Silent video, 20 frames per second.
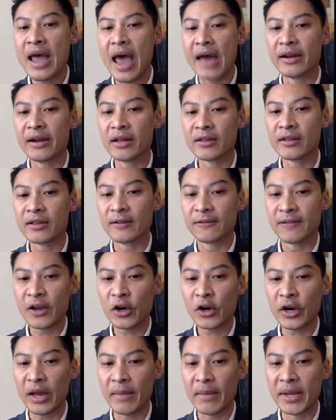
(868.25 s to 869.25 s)
and on the
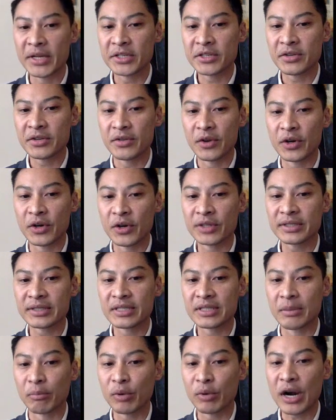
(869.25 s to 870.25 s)
flare image, there's
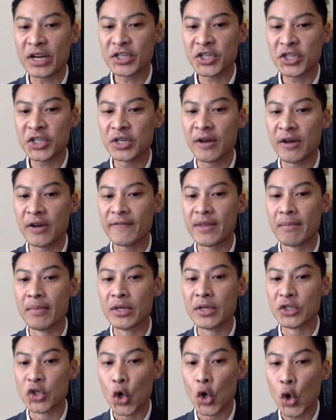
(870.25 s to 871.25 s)
suppression of the
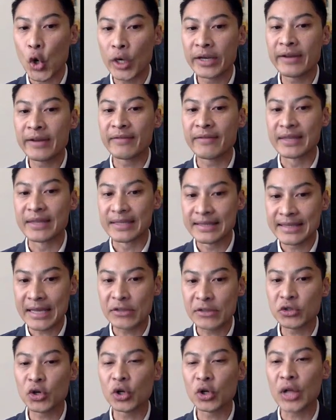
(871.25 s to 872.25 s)
majority of the
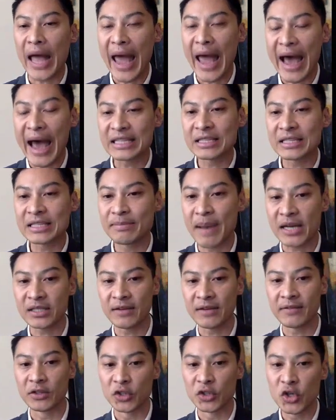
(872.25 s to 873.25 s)
central aspect
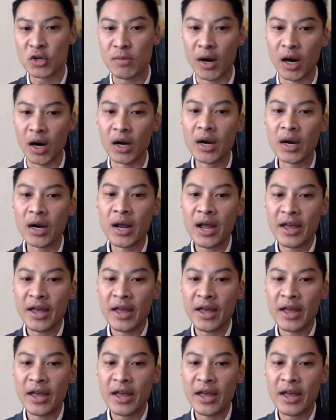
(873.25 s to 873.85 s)
of the tumor.